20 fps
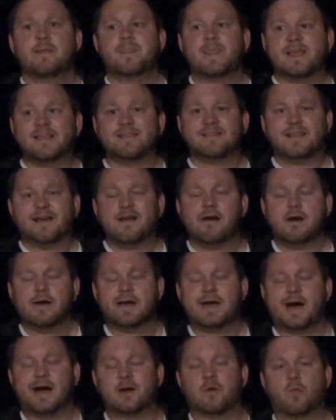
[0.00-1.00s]
Isn't that how
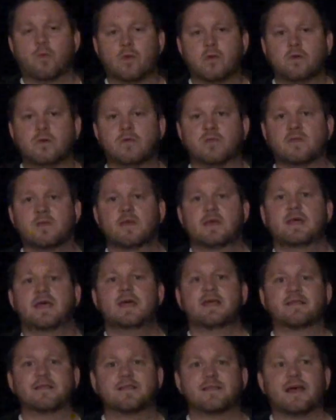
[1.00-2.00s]
God works?
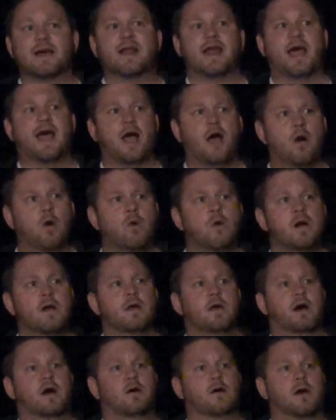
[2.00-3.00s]
Isn't that how
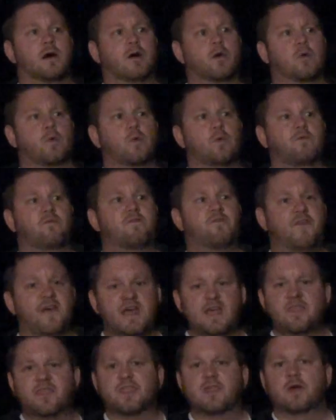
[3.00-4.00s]

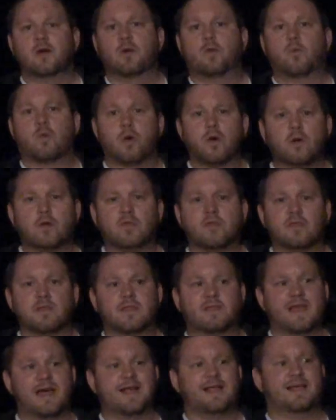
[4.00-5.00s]
faith works?
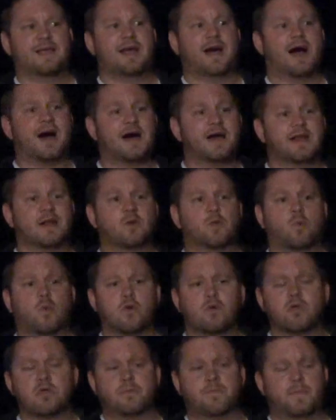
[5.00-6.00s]
That God and
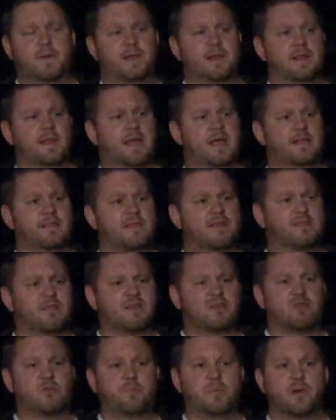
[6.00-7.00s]
worship and this
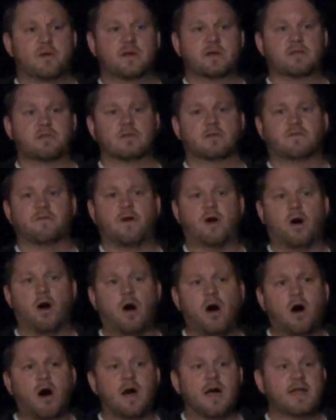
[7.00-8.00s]
experience of
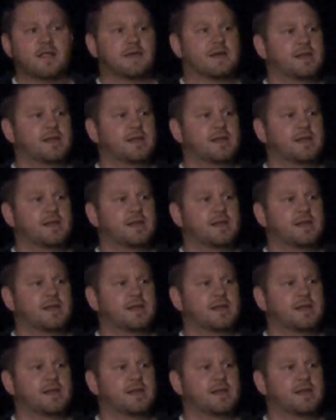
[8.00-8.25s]
awe and